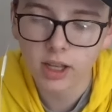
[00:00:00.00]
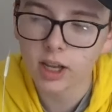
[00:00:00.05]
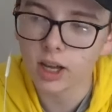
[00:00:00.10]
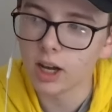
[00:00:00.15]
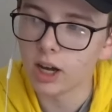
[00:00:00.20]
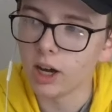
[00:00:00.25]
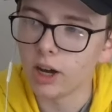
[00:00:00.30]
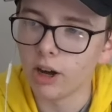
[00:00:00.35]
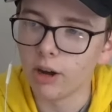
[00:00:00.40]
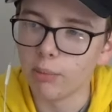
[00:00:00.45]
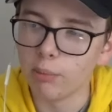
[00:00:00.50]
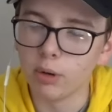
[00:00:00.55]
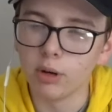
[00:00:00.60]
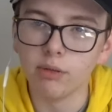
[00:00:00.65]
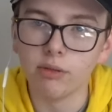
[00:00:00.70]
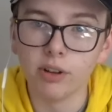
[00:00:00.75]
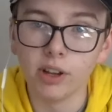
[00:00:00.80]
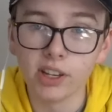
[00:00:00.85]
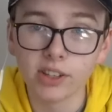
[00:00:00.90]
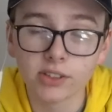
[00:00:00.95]

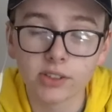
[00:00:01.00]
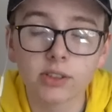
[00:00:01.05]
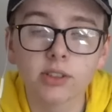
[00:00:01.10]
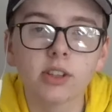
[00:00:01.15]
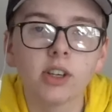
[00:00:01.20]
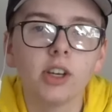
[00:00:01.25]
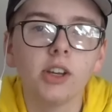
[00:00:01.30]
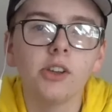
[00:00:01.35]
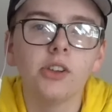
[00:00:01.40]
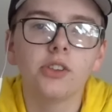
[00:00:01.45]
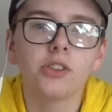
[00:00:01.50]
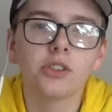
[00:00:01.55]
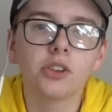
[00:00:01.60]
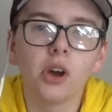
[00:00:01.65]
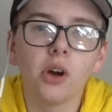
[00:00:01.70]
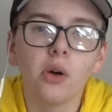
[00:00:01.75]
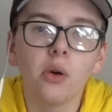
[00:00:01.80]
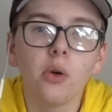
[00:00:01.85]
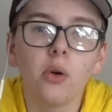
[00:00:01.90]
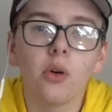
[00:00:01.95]
events.
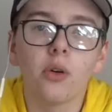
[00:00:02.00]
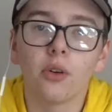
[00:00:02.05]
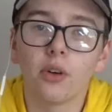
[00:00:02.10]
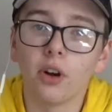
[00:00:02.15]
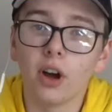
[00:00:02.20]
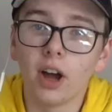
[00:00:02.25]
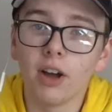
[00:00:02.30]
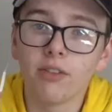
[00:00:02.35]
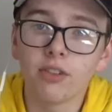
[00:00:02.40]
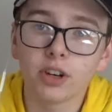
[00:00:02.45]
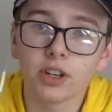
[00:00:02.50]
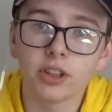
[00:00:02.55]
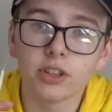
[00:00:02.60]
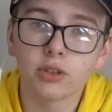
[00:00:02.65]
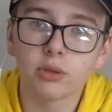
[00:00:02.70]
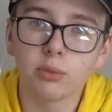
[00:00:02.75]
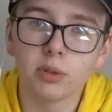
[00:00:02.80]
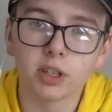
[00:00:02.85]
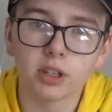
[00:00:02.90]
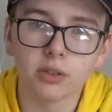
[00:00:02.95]
So I figured
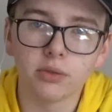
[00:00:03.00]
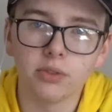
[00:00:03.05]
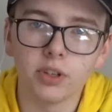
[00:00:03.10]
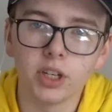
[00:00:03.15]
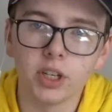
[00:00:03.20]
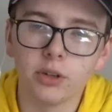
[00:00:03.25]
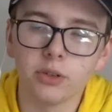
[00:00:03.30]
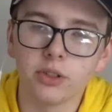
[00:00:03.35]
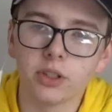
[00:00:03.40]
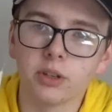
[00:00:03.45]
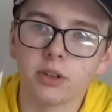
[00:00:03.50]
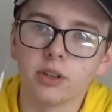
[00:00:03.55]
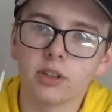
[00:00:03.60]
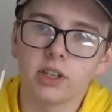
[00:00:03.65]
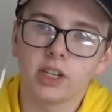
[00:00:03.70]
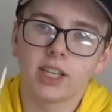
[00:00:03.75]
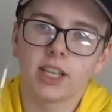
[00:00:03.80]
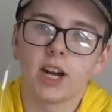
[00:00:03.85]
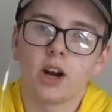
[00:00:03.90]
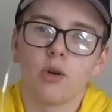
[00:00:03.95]
this would be a good video to
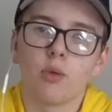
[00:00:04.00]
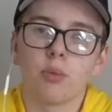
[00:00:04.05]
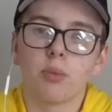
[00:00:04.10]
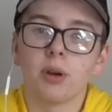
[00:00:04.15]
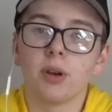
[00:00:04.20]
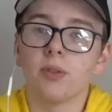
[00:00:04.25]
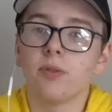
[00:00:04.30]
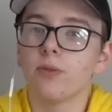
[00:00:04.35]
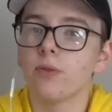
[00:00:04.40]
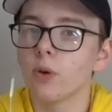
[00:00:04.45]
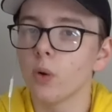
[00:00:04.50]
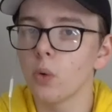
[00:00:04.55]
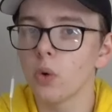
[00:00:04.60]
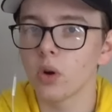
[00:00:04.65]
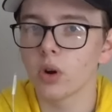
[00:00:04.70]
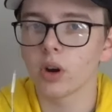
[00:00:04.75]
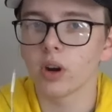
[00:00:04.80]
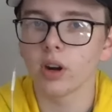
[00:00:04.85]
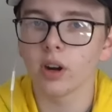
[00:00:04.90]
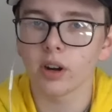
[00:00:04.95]
get out
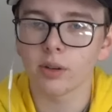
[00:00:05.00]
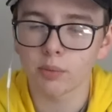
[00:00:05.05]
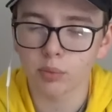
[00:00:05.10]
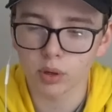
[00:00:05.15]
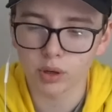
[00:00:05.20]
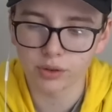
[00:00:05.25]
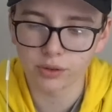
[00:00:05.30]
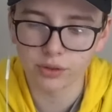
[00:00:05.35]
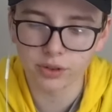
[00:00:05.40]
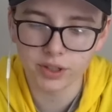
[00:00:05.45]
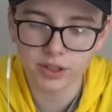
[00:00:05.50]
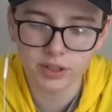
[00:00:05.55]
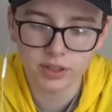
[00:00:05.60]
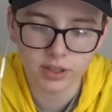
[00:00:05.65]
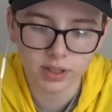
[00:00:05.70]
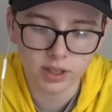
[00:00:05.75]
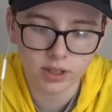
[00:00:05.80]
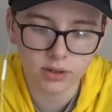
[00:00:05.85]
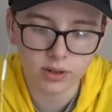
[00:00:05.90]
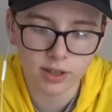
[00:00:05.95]
before pre-release
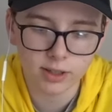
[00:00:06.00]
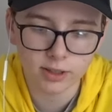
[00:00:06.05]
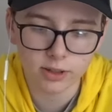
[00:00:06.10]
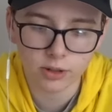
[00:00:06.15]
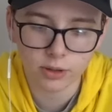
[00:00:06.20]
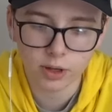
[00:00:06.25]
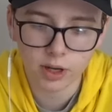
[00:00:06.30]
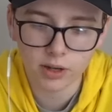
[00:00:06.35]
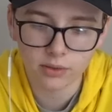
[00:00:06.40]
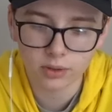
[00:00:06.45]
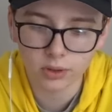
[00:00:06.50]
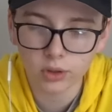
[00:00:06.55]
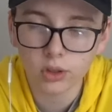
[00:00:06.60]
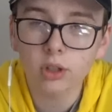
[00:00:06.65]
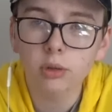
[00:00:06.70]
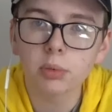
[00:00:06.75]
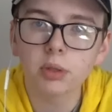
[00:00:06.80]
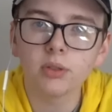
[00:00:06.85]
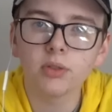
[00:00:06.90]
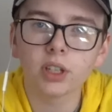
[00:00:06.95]
so that you guys all have a
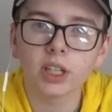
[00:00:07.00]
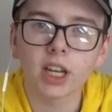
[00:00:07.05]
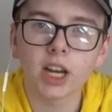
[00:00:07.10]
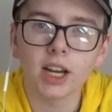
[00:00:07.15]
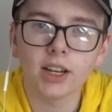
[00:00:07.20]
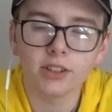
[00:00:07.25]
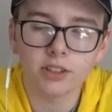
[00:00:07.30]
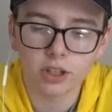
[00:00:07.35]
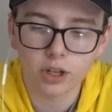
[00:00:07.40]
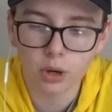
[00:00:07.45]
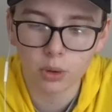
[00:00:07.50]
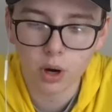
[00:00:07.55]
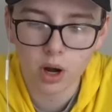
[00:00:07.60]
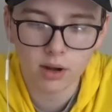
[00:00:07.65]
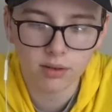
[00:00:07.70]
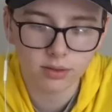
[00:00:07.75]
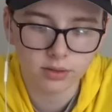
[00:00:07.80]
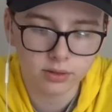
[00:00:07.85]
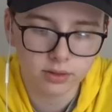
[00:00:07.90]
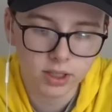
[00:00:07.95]
little bit of a guide to go
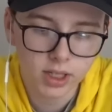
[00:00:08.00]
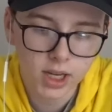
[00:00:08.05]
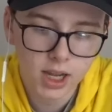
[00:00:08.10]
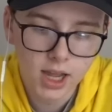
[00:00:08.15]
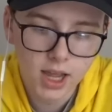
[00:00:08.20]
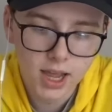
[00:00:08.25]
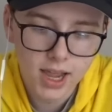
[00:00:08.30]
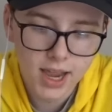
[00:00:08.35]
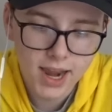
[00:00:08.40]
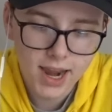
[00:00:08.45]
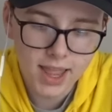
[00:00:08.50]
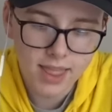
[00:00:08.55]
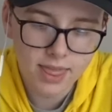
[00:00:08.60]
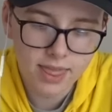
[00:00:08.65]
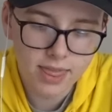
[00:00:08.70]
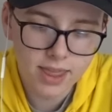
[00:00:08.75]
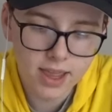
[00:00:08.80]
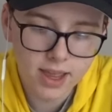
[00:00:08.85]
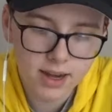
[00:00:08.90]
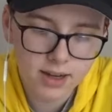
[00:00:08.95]
off of. And
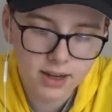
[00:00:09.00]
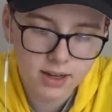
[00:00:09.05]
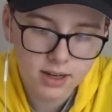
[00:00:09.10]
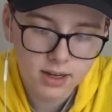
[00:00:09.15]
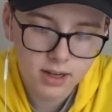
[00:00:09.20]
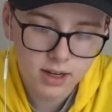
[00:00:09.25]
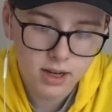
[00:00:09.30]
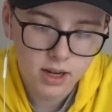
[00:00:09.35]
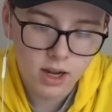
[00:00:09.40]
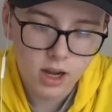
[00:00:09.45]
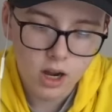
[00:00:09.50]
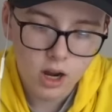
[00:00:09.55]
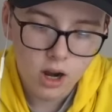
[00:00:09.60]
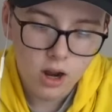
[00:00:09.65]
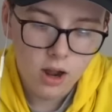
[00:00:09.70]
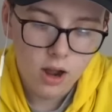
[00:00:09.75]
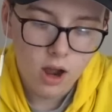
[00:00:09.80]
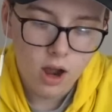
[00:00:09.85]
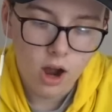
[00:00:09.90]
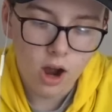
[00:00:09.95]
then
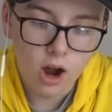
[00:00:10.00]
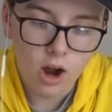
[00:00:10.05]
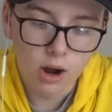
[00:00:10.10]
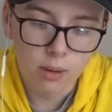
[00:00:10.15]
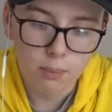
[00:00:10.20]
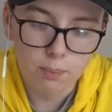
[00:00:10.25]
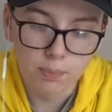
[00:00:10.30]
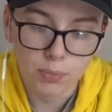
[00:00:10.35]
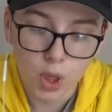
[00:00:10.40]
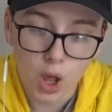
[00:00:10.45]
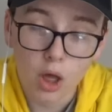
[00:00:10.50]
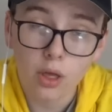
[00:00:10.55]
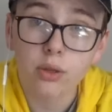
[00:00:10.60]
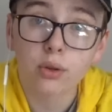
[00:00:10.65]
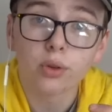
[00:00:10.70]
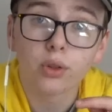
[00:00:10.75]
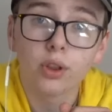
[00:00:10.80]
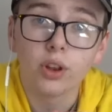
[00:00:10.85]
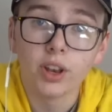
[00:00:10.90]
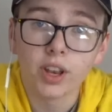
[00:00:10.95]

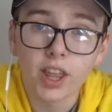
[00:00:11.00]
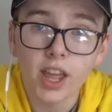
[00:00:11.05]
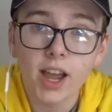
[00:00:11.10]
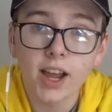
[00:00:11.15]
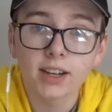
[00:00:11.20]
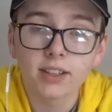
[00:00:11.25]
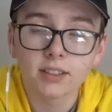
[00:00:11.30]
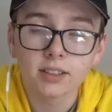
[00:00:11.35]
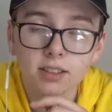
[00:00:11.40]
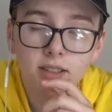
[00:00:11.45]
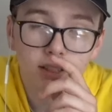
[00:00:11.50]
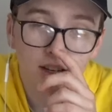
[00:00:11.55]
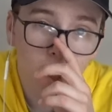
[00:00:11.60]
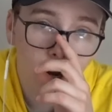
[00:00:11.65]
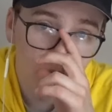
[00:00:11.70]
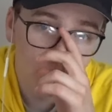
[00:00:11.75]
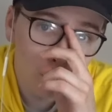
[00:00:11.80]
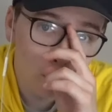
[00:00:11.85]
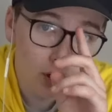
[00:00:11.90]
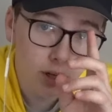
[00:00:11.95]
other than that,
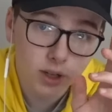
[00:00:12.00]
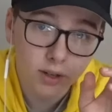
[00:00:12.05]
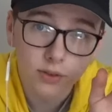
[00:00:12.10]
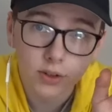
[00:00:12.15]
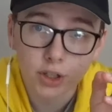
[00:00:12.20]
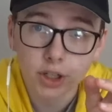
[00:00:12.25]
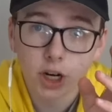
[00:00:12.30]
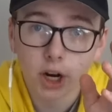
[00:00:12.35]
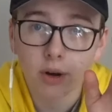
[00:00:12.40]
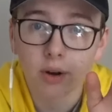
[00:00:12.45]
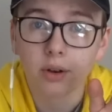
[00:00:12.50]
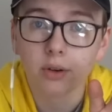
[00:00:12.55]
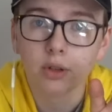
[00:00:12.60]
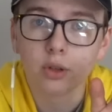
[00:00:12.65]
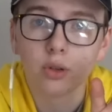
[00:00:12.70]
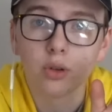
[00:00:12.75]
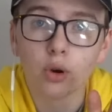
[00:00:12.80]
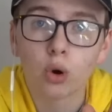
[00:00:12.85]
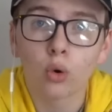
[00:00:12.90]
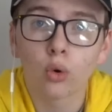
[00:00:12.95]
I want to give a shout out to
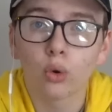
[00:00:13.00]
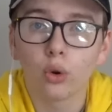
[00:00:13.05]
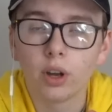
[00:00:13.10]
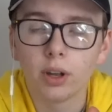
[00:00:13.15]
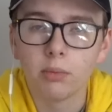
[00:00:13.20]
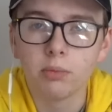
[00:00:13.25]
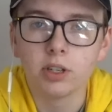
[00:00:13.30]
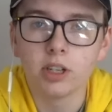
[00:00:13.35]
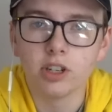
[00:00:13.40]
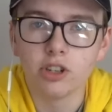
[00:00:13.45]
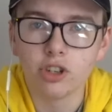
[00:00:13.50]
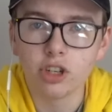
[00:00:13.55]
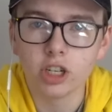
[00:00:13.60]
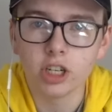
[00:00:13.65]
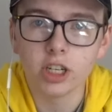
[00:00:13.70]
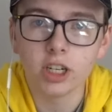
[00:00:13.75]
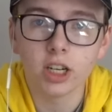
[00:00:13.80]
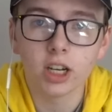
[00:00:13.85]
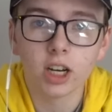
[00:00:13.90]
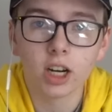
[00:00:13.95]
Total MTG.